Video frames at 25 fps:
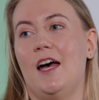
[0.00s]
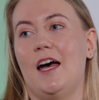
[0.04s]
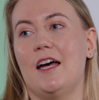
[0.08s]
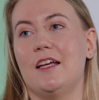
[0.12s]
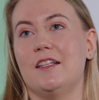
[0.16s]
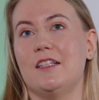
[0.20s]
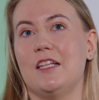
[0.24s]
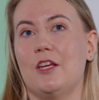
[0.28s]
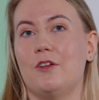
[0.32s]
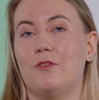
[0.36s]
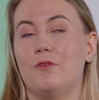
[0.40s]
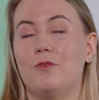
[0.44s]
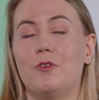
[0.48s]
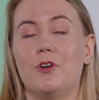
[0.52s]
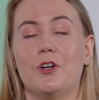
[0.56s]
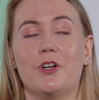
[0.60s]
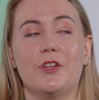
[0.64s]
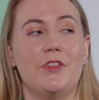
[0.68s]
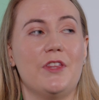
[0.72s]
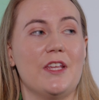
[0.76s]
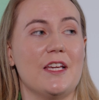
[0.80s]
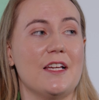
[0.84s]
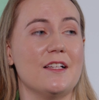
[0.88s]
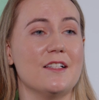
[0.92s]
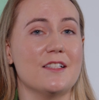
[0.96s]
And then for
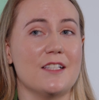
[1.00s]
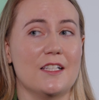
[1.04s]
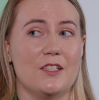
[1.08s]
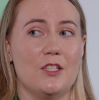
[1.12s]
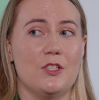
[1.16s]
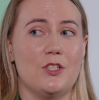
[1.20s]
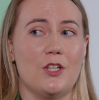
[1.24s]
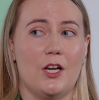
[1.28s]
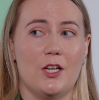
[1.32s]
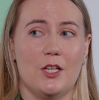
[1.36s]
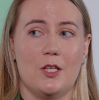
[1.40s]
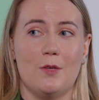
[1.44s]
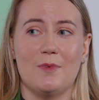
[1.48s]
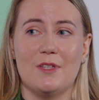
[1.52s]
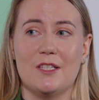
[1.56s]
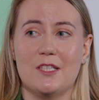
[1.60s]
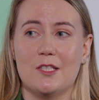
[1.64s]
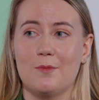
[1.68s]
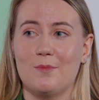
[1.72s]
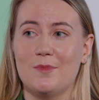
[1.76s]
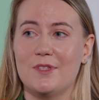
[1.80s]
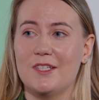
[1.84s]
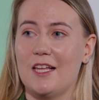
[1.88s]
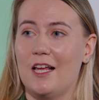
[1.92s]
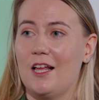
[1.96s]
things like the
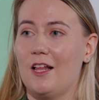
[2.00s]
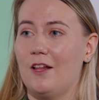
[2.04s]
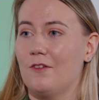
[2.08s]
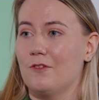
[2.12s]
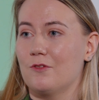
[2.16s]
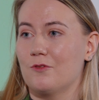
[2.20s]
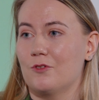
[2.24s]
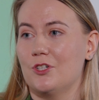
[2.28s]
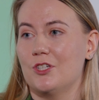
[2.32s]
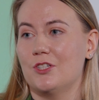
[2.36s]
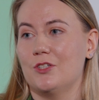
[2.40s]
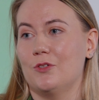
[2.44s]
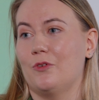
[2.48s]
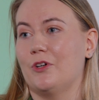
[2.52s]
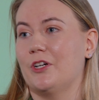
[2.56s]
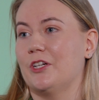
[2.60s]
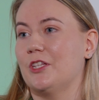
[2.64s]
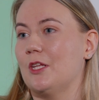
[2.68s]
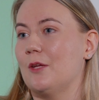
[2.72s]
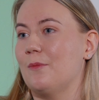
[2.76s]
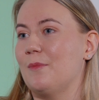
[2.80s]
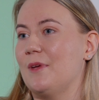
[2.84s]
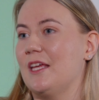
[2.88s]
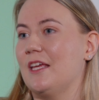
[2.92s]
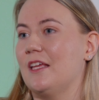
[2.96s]
documents themselves, we're
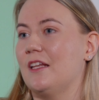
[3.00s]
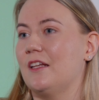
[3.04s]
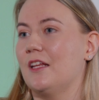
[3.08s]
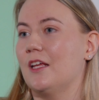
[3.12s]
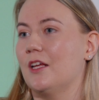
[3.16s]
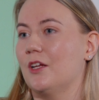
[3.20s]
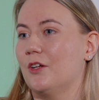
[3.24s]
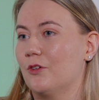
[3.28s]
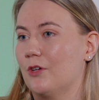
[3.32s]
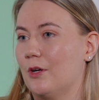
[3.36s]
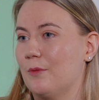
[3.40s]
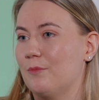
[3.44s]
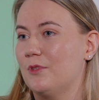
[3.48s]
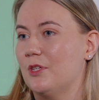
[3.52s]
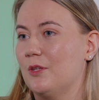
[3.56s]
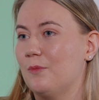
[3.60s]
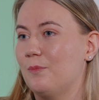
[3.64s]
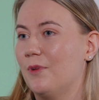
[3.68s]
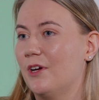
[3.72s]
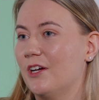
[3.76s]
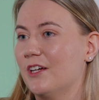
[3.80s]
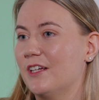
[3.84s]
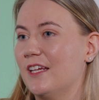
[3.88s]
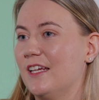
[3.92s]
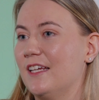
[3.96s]
storing them in
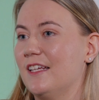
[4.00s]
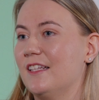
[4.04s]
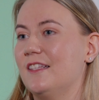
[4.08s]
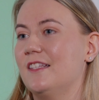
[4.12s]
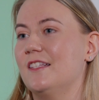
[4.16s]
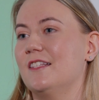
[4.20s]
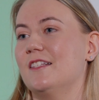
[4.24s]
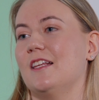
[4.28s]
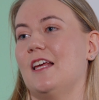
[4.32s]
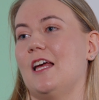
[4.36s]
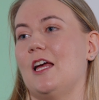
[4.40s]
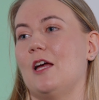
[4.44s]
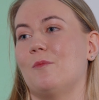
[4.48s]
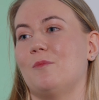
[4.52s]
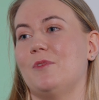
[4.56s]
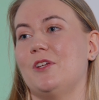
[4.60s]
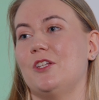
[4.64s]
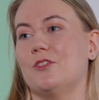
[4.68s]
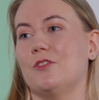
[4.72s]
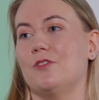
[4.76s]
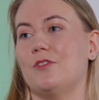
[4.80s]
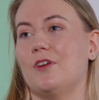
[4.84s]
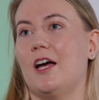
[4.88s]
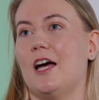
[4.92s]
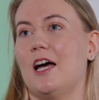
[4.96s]
encrypted buckets. And we
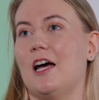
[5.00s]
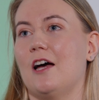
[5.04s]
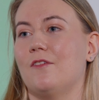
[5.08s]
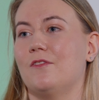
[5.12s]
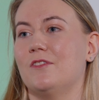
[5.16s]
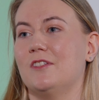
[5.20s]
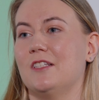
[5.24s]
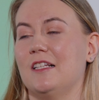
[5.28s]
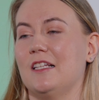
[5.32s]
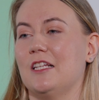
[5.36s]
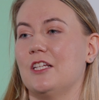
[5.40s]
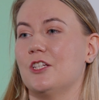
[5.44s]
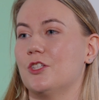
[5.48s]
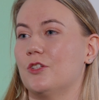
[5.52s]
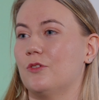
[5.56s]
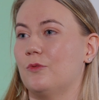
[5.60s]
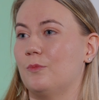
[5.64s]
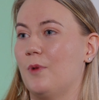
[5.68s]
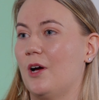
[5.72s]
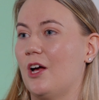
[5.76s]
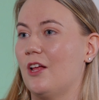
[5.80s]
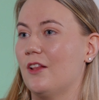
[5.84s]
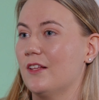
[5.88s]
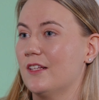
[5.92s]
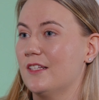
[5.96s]
do have
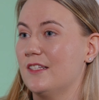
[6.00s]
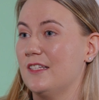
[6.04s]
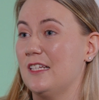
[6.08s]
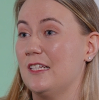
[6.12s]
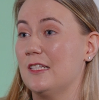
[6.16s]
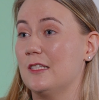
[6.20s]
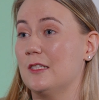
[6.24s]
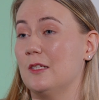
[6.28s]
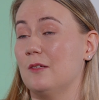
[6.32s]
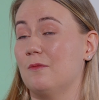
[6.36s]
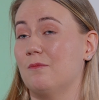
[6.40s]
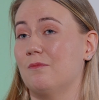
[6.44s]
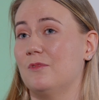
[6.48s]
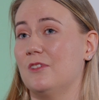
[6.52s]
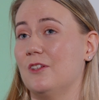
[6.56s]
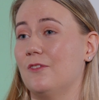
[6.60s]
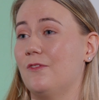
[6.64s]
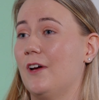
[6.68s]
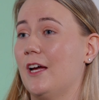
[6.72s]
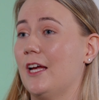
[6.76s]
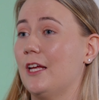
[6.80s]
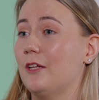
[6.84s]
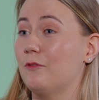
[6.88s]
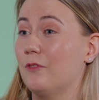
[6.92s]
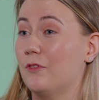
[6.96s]
deletion policies
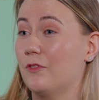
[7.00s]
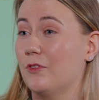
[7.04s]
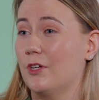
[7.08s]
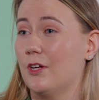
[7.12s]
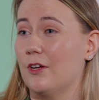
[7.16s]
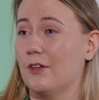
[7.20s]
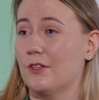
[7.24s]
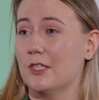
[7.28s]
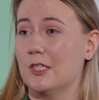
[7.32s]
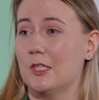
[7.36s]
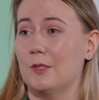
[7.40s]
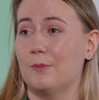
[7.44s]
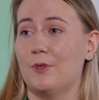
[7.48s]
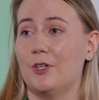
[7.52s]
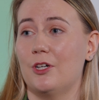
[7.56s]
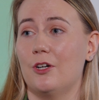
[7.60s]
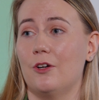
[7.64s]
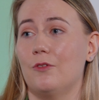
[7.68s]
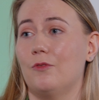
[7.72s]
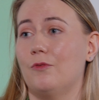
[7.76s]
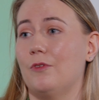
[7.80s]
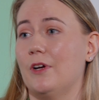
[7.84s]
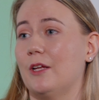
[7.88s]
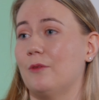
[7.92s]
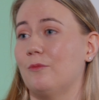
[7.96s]
defined with the customer
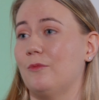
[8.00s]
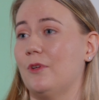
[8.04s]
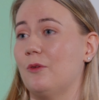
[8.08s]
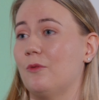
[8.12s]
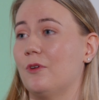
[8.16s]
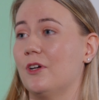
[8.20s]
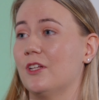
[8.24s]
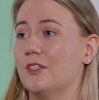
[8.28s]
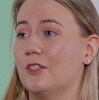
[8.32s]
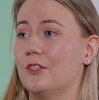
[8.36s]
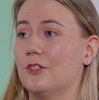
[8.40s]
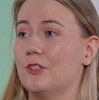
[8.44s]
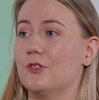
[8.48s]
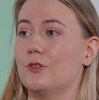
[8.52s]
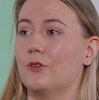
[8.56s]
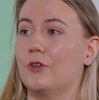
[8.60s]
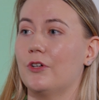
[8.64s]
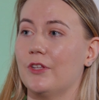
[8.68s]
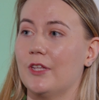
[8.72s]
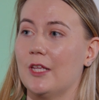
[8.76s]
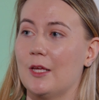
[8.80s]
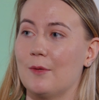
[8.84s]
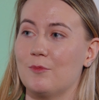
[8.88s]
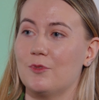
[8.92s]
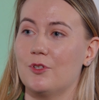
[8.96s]
of when we want to
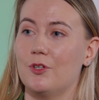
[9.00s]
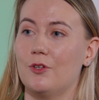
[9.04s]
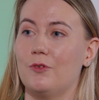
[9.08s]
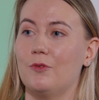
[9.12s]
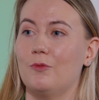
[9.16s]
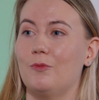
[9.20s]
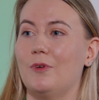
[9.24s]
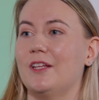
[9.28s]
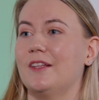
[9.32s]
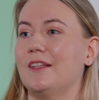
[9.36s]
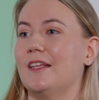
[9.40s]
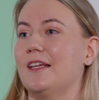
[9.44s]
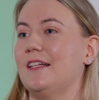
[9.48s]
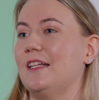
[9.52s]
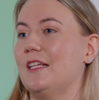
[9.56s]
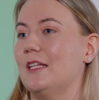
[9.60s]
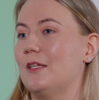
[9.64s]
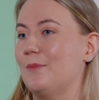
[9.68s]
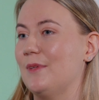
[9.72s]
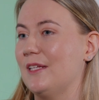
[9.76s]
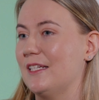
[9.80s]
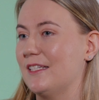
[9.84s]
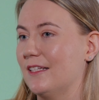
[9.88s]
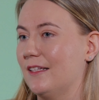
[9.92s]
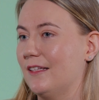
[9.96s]
store them to, when they need
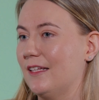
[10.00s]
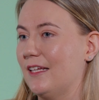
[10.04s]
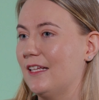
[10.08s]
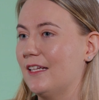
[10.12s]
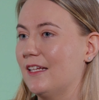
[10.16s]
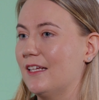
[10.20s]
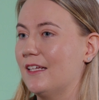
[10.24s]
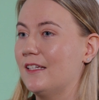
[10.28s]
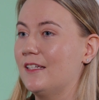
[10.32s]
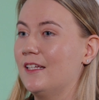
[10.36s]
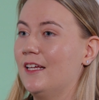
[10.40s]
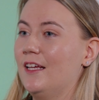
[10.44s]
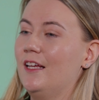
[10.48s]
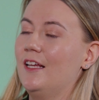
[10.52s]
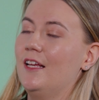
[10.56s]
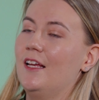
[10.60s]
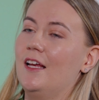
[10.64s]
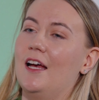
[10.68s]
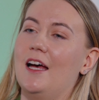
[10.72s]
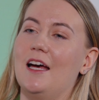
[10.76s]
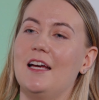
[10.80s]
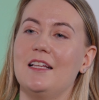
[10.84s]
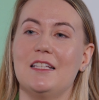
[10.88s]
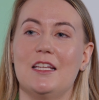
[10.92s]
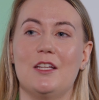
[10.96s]
to be deleted,
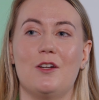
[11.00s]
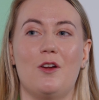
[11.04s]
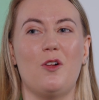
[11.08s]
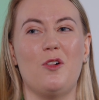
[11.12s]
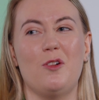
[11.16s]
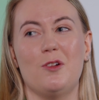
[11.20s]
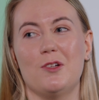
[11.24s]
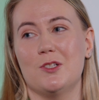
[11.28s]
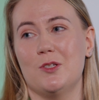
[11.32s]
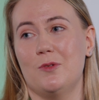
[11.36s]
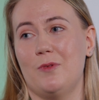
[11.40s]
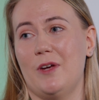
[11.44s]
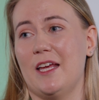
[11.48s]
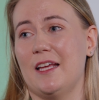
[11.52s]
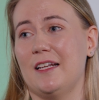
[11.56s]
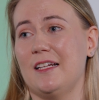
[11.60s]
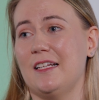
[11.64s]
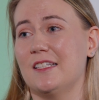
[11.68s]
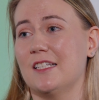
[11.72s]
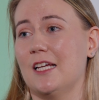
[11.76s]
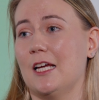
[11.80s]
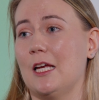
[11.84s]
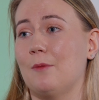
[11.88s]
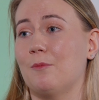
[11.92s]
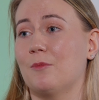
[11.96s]
and then also
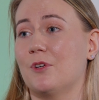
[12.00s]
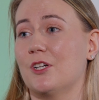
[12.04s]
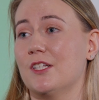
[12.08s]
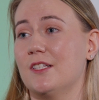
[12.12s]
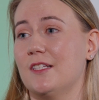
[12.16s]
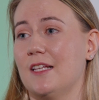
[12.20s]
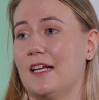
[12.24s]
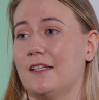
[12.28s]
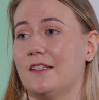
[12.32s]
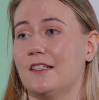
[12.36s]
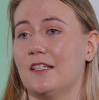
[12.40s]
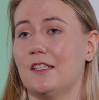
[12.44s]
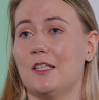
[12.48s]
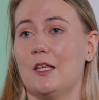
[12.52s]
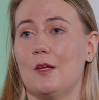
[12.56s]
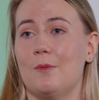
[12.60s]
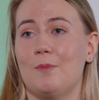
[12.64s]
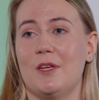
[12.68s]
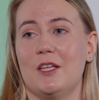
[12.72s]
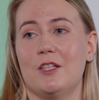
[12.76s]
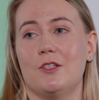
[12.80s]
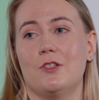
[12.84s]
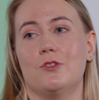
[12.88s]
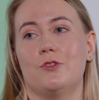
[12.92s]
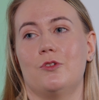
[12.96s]
anytime we're sending
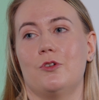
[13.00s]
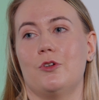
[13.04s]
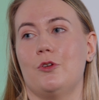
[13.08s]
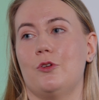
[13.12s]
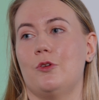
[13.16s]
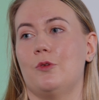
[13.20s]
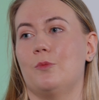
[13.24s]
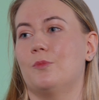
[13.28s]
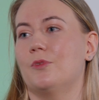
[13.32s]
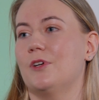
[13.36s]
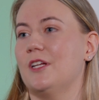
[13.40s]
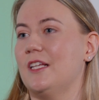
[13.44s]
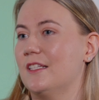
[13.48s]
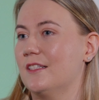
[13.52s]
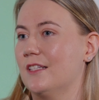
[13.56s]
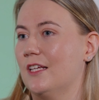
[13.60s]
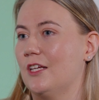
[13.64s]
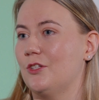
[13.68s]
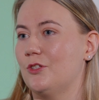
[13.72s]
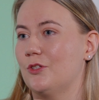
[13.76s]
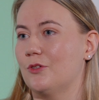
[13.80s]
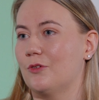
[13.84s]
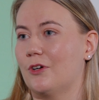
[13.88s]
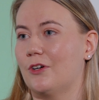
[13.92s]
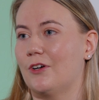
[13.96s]
them, it's through
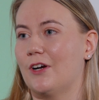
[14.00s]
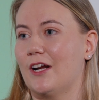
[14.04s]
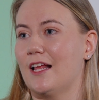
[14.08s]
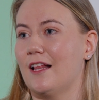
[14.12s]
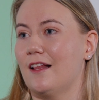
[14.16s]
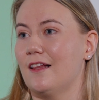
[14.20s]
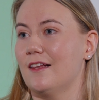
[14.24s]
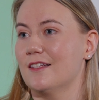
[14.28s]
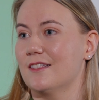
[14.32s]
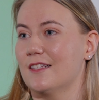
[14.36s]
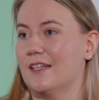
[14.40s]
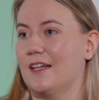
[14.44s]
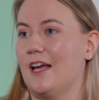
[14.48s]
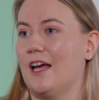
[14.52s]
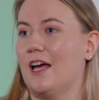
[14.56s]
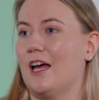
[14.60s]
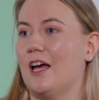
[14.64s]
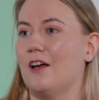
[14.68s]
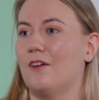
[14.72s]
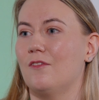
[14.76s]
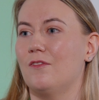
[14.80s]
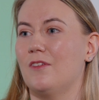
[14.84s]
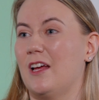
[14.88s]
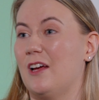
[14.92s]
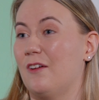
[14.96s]
pre-signed URLs that
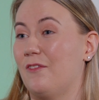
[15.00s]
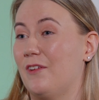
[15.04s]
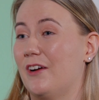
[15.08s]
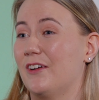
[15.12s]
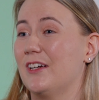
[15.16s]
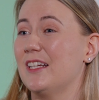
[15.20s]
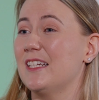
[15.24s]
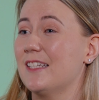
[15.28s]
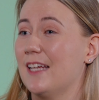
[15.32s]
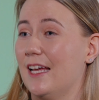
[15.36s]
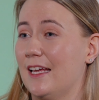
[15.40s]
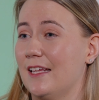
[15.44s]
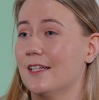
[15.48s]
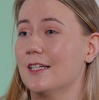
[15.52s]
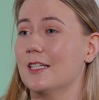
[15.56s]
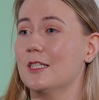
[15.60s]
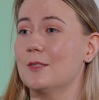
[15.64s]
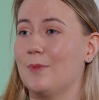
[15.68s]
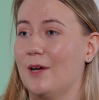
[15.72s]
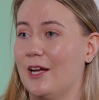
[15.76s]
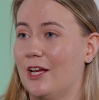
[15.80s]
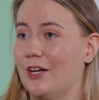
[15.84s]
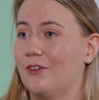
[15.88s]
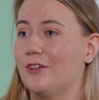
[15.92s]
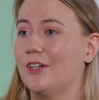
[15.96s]
have a very tight
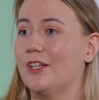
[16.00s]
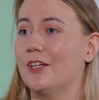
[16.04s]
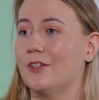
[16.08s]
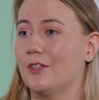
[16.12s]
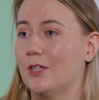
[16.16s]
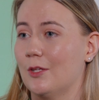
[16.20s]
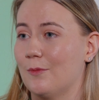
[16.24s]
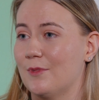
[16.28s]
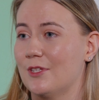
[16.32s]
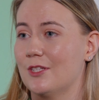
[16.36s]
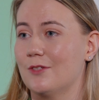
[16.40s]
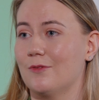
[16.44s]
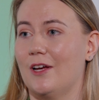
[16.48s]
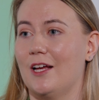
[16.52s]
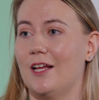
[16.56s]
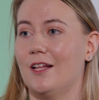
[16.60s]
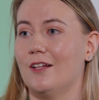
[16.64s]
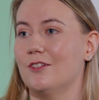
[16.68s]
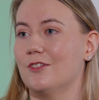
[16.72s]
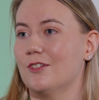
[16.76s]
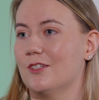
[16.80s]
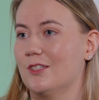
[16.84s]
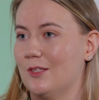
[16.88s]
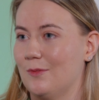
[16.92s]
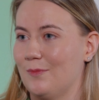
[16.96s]
expiry on them as
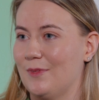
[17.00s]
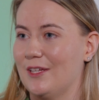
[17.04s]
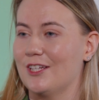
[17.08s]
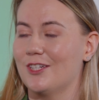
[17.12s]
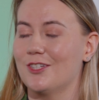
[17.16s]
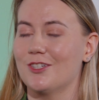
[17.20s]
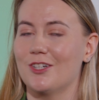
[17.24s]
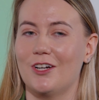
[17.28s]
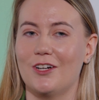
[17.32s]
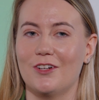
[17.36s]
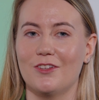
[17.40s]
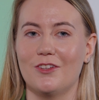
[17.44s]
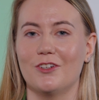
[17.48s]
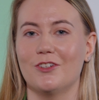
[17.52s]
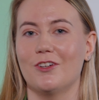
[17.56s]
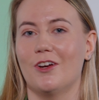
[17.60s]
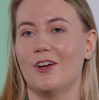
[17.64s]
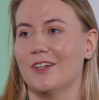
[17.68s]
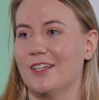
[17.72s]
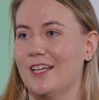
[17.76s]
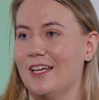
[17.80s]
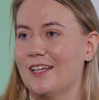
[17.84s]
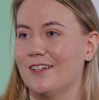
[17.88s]
well, just to make sure they're not